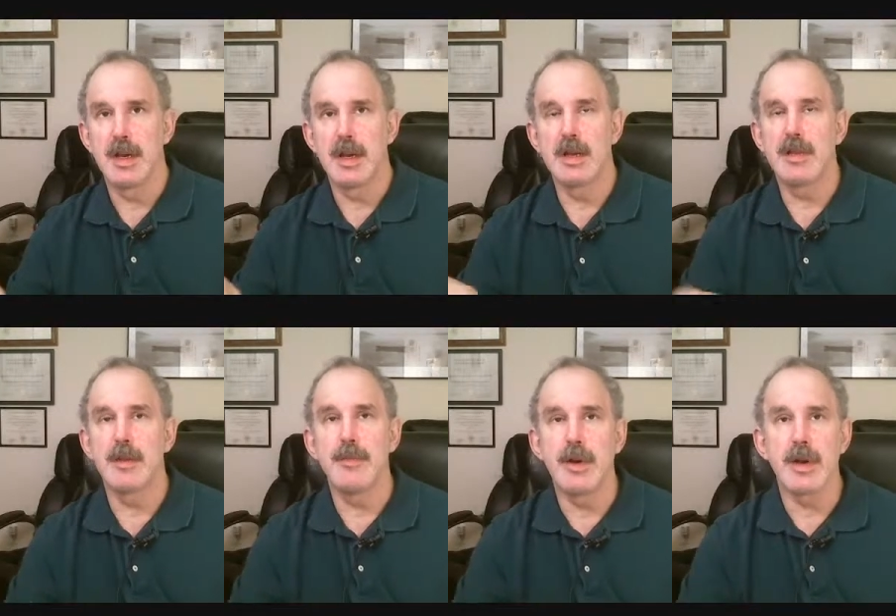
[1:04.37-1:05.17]
and the
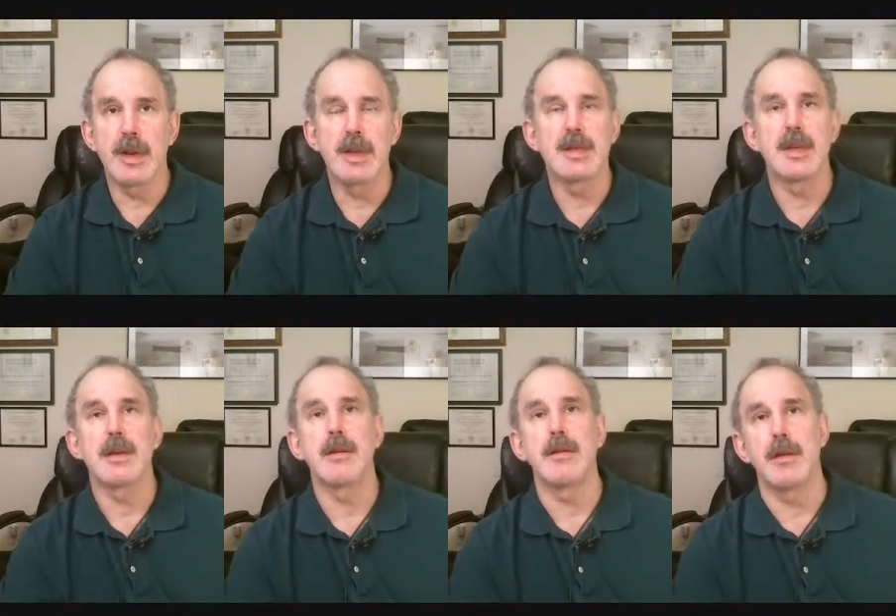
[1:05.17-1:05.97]
American
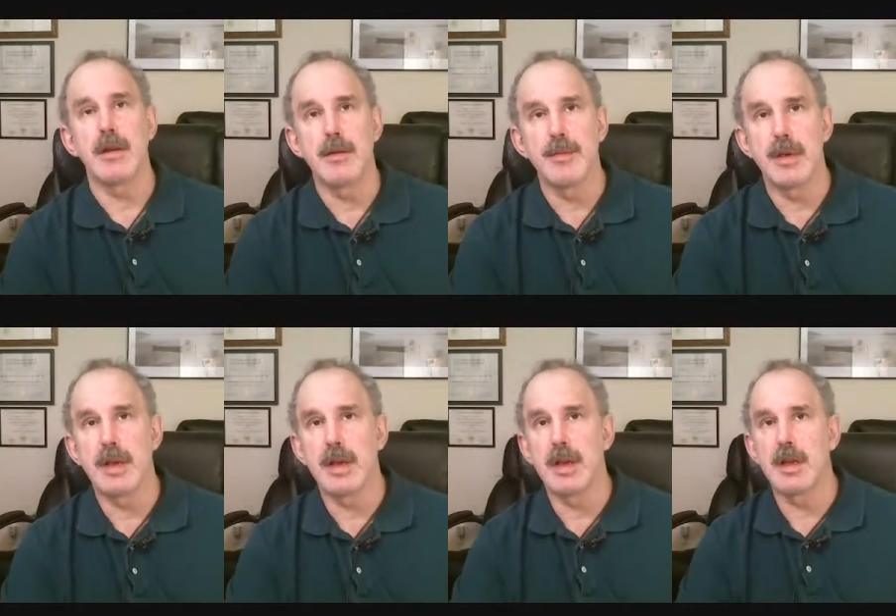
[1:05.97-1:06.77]
Psychotherapy
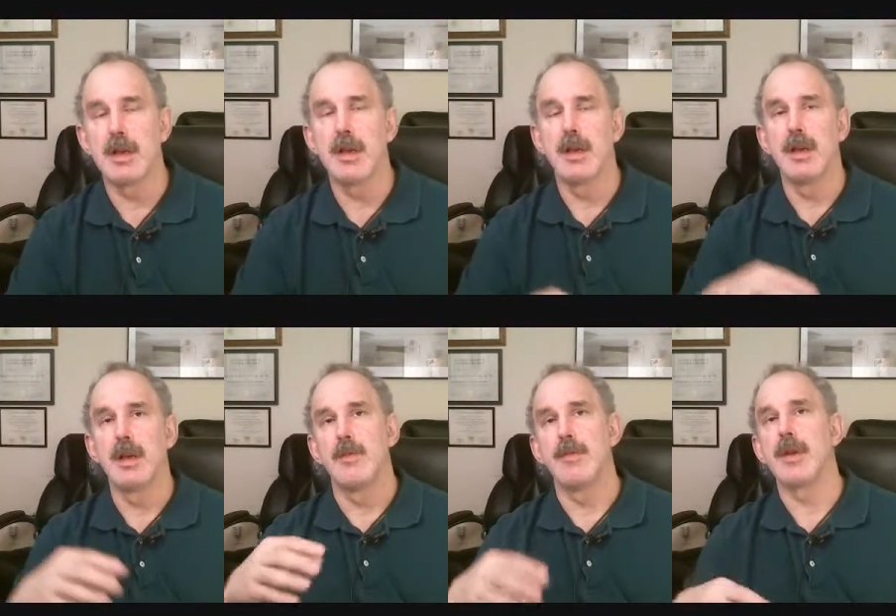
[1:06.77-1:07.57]
and
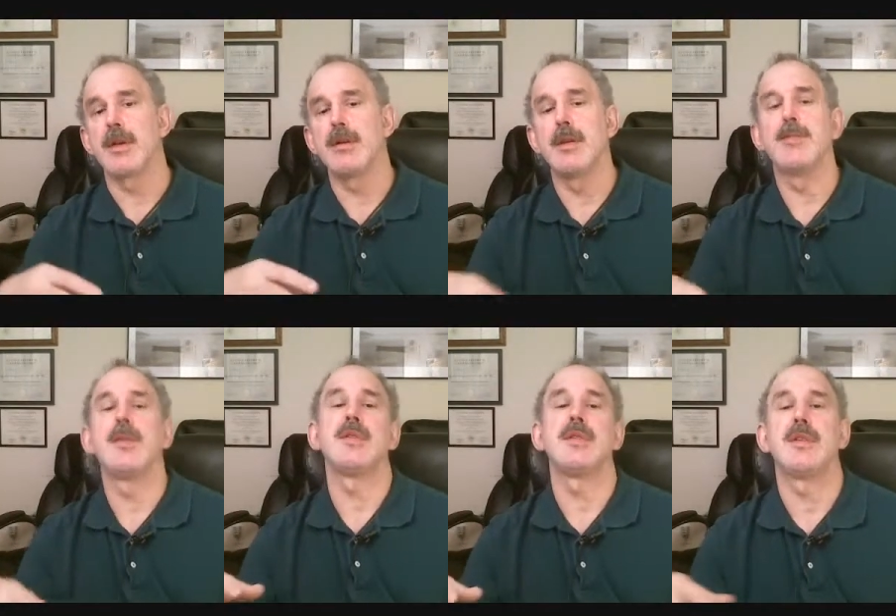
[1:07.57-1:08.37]
Medical
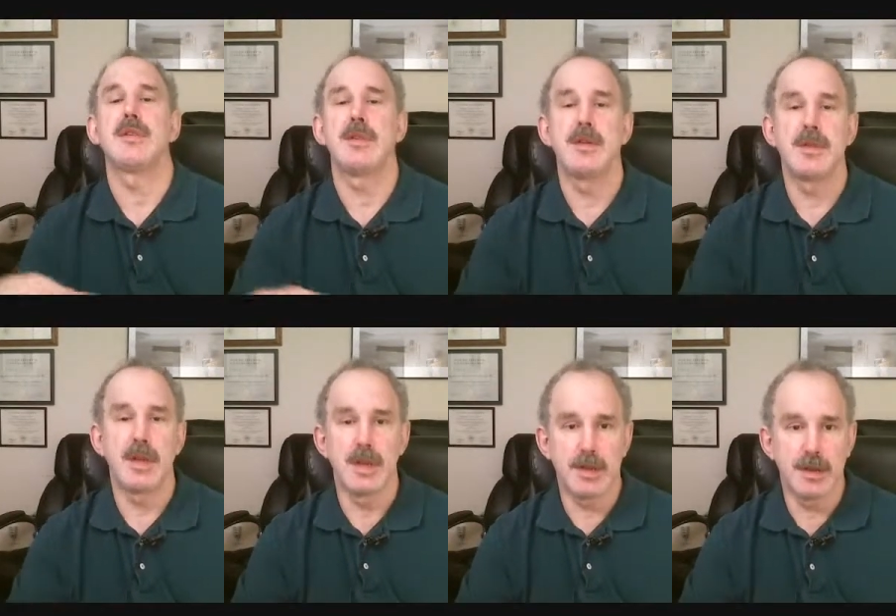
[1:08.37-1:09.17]
Hypnosis
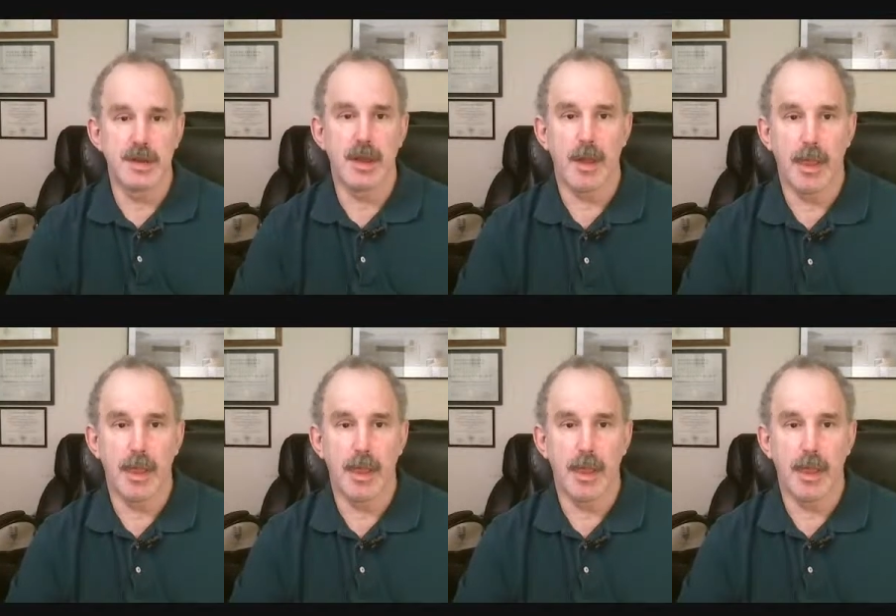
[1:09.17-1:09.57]
Association.